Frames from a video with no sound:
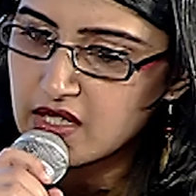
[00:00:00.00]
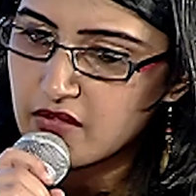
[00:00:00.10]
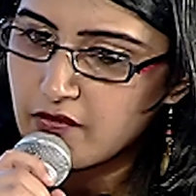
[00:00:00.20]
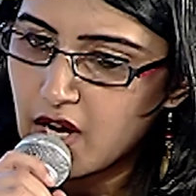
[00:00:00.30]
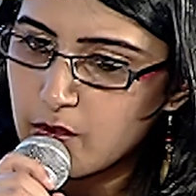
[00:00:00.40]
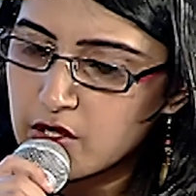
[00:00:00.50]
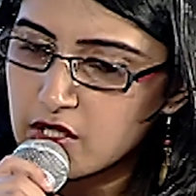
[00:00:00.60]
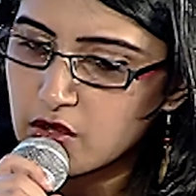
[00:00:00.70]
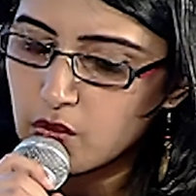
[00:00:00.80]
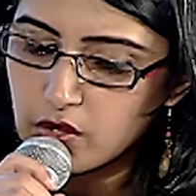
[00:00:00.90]

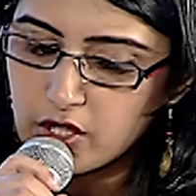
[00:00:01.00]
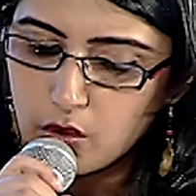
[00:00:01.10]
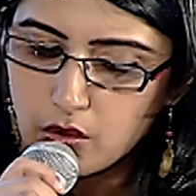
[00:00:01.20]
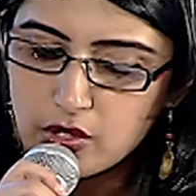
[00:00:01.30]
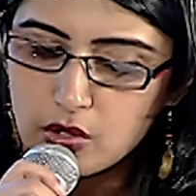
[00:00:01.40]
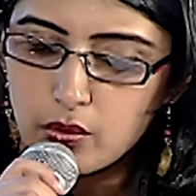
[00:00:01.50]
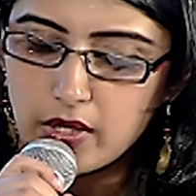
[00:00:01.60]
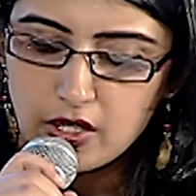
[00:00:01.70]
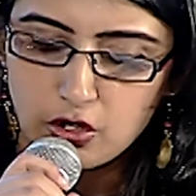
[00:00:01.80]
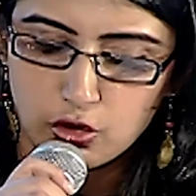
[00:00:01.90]
environment, would it also
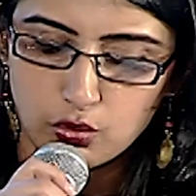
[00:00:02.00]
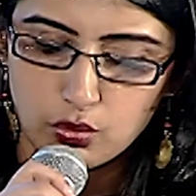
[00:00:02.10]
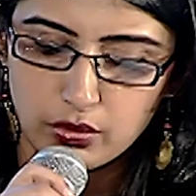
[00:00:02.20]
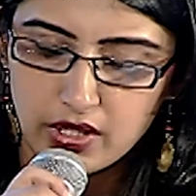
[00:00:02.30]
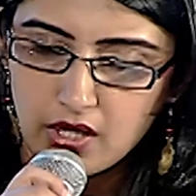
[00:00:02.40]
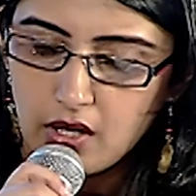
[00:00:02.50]
include